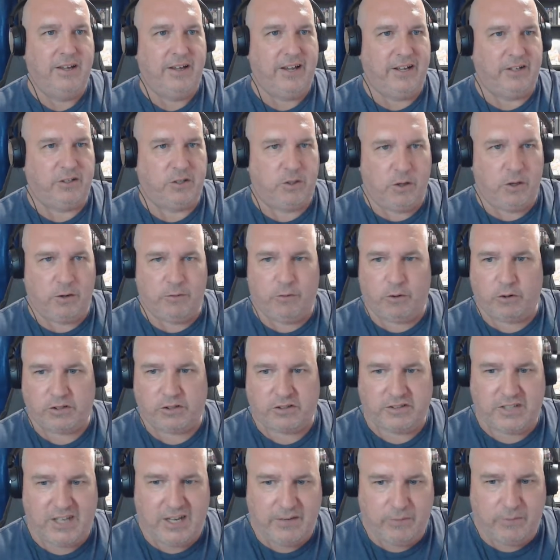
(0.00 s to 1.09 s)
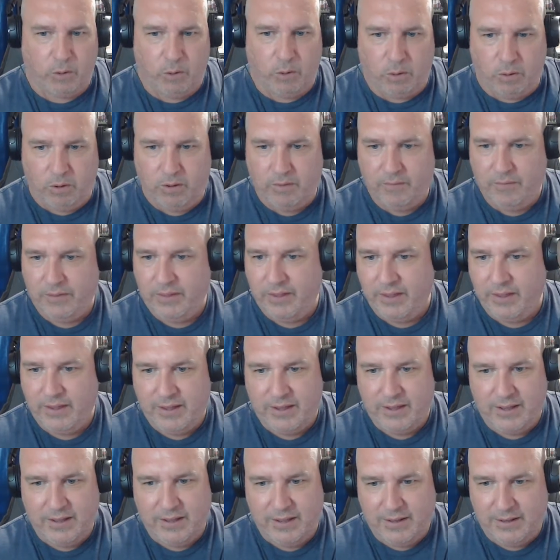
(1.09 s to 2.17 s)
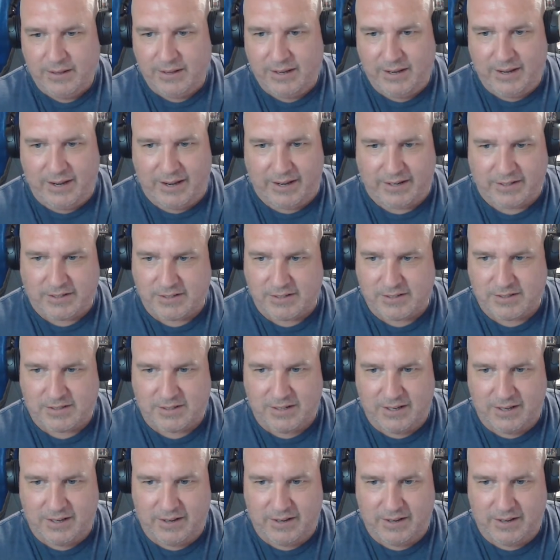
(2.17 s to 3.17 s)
It's good versus evil. There's